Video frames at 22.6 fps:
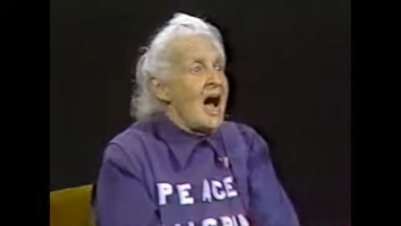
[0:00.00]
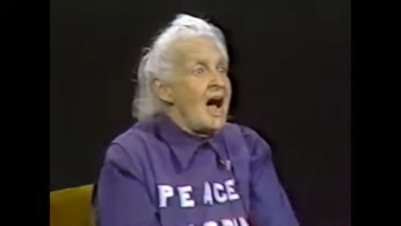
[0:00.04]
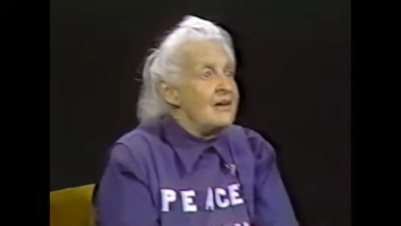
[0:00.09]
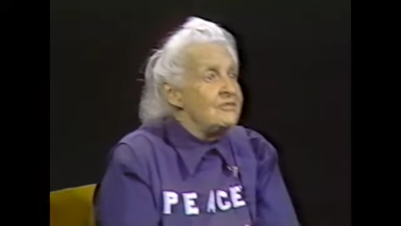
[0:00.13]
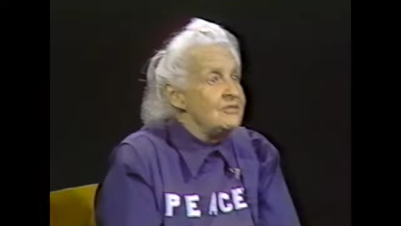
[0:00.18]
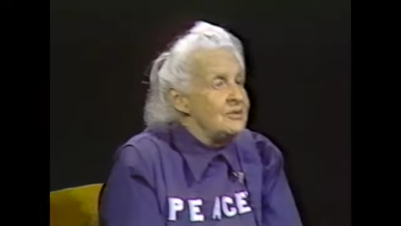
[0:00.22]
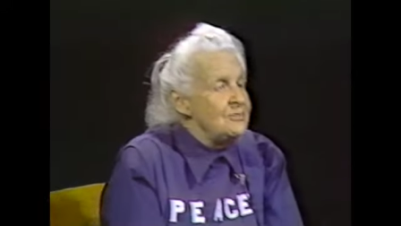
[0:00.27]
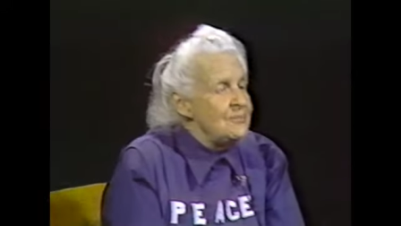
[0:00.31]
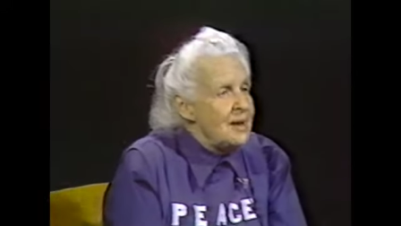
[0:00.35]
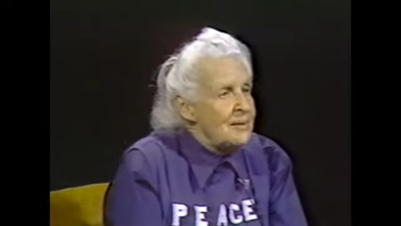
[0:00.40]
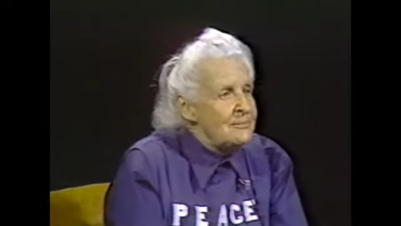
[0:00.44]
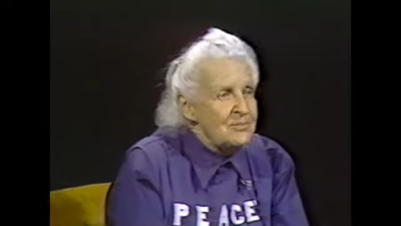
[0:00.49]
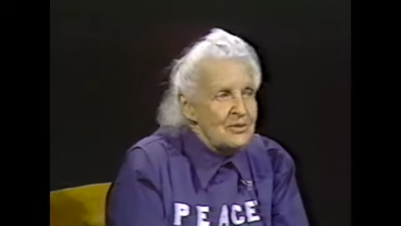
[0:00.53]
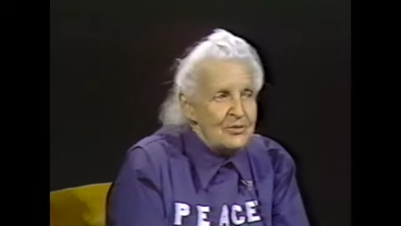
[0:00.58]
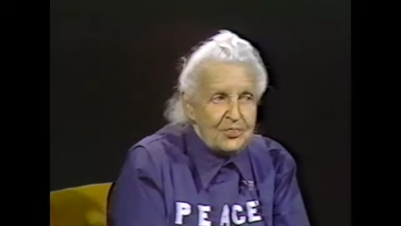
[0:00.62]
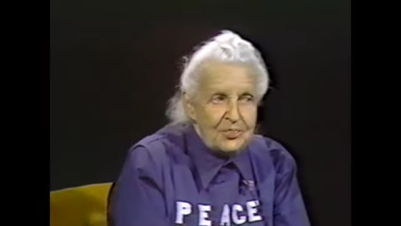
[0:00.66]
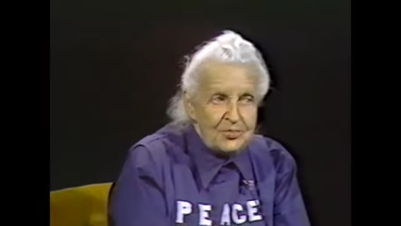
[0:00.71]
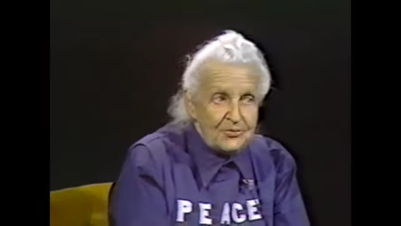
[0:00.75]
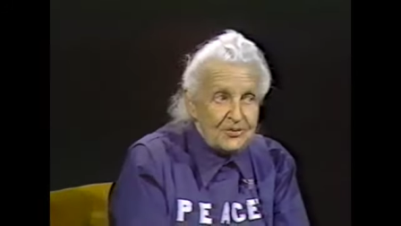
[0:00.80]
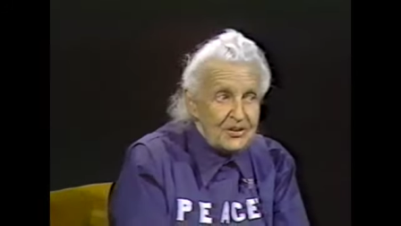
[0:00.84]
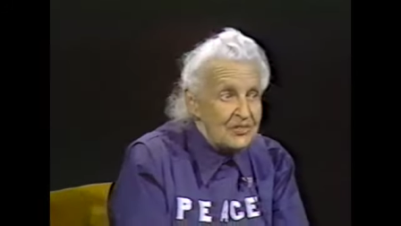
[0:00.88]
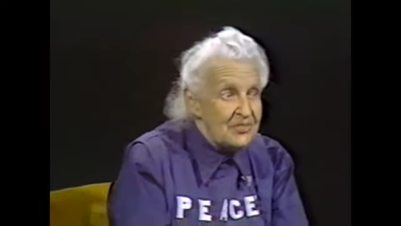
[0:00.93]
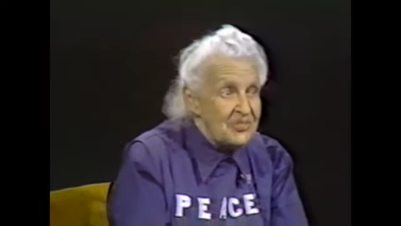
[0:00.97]
I remember
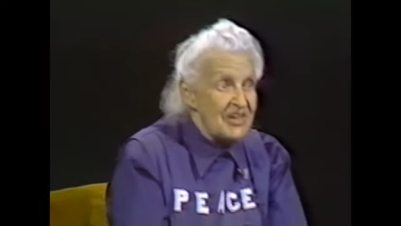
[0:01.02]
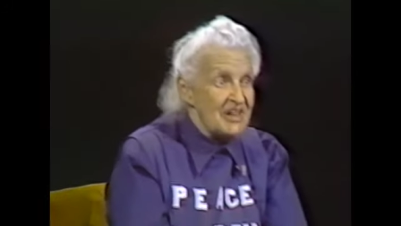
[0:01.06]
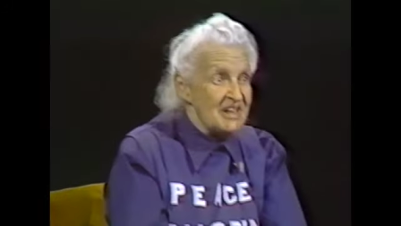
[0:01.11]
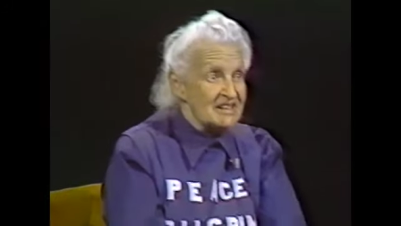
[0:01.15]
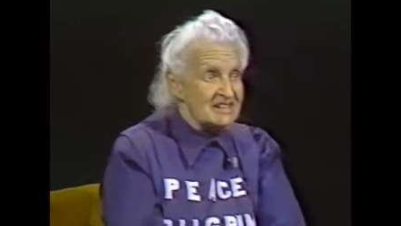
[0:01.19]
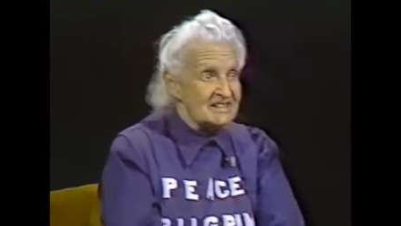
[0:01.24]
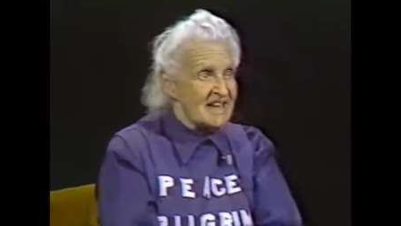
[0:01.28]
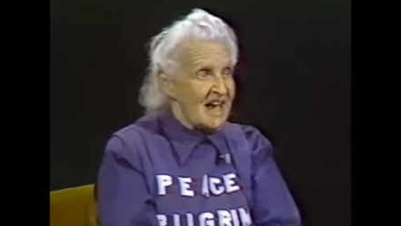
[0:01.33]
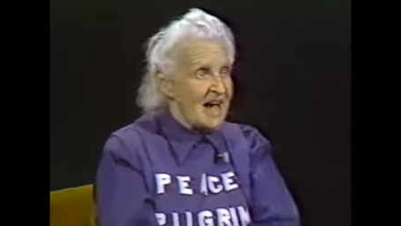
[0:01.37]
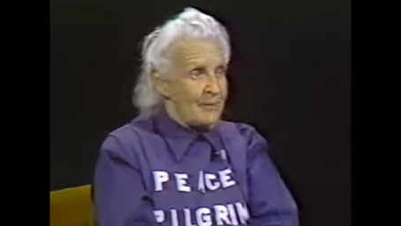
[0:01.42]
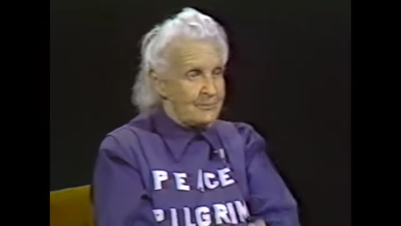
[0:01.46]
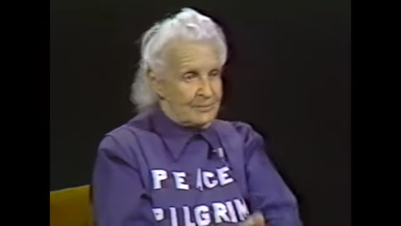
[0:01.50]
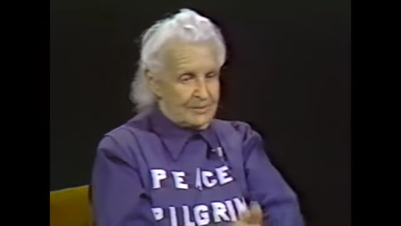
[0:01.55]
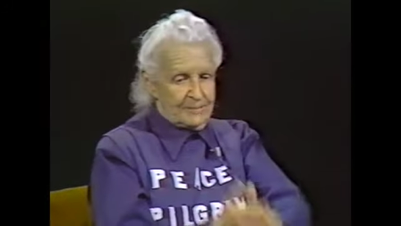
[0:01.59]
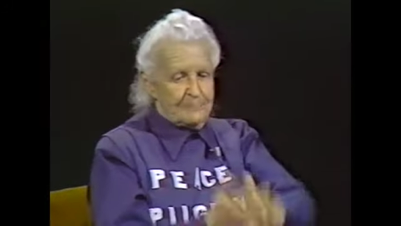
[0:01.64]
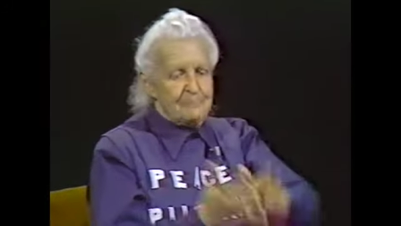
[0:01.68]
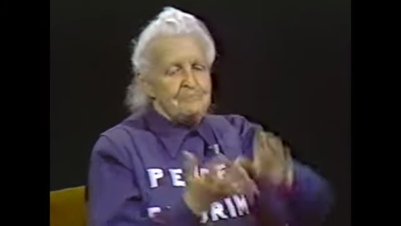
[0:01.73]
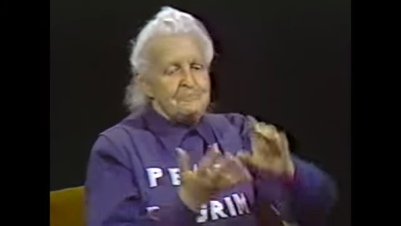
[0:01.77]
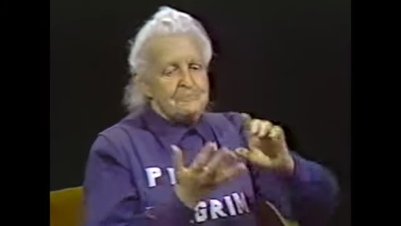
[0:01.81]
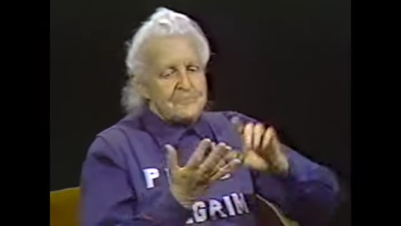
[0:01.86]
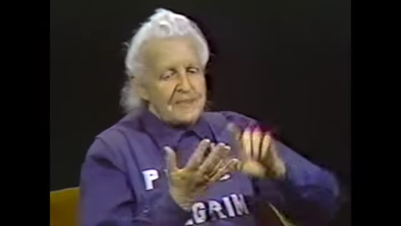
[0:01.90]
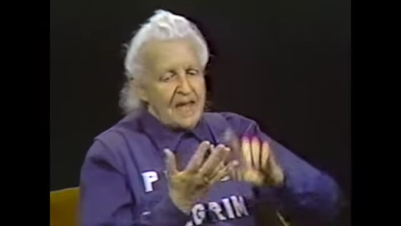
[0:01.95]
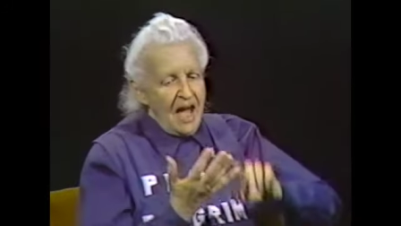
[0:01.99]
three things happened.
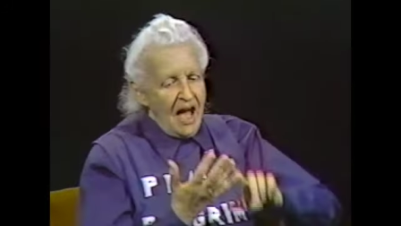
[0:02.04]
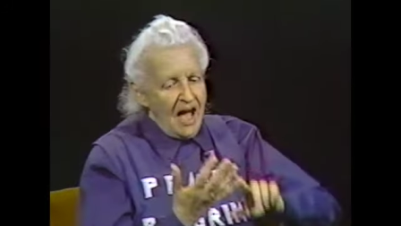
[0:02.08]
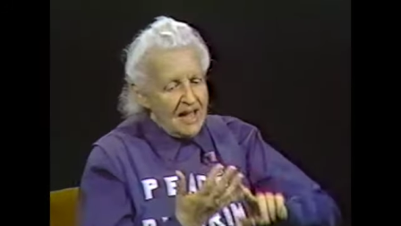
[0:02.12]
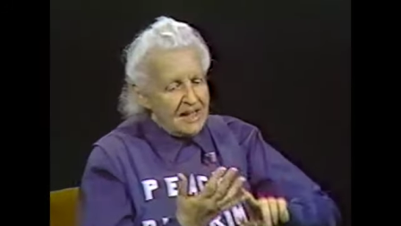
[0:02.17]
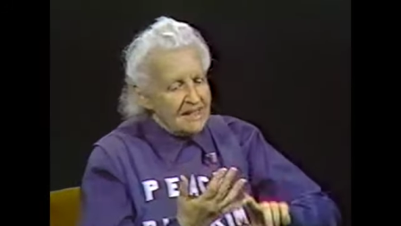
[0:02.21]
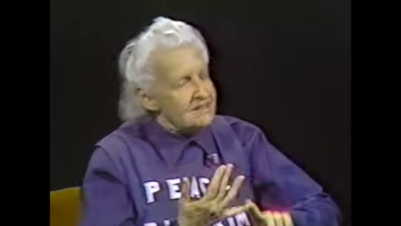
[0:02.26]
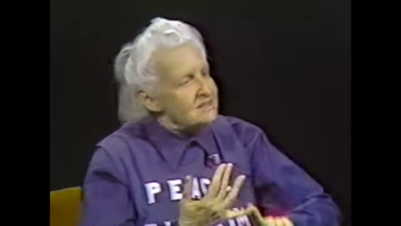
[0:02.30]
I